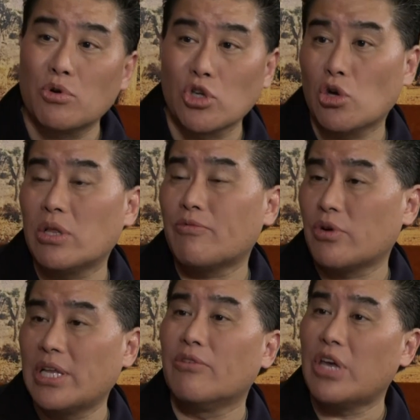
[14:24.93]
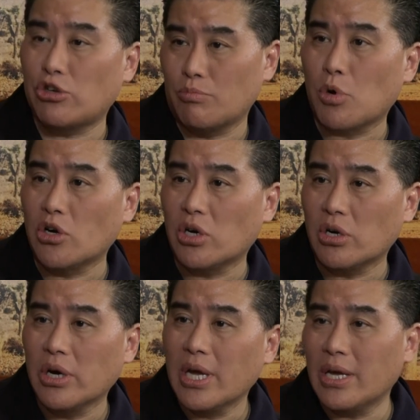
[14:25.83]
people you go to them for an innovation
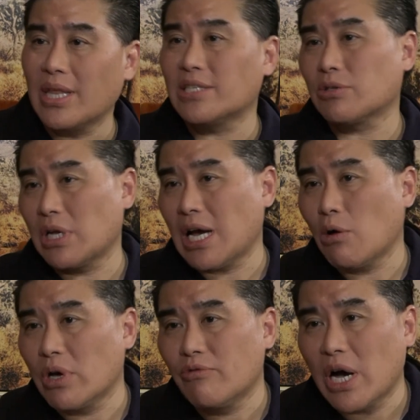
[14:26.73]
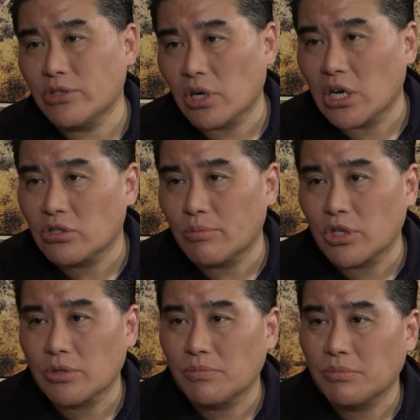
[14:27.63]
partner, and that's kind of how we advise our
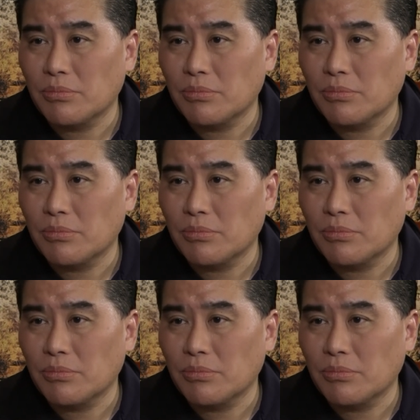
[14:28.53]
customers.